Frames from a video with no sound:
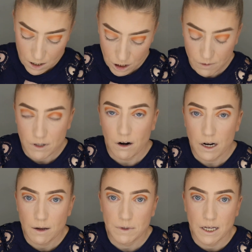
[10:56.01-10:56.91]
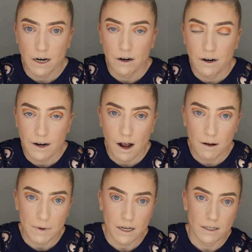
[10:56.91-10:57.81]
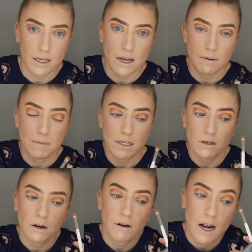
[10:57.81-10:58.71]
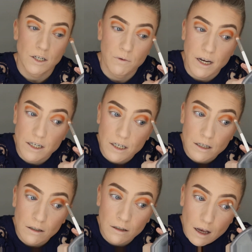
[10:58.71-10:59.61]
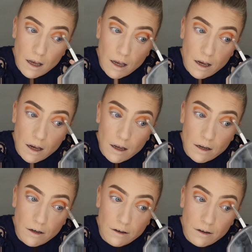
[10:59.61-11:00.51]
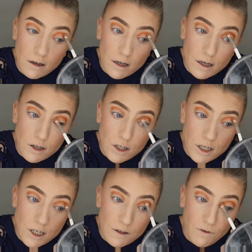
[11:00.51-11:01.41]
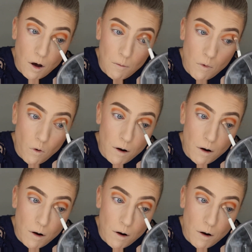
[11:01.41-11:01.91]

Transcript: She was already upset at her dad because he had missed her graduation, and she just felt more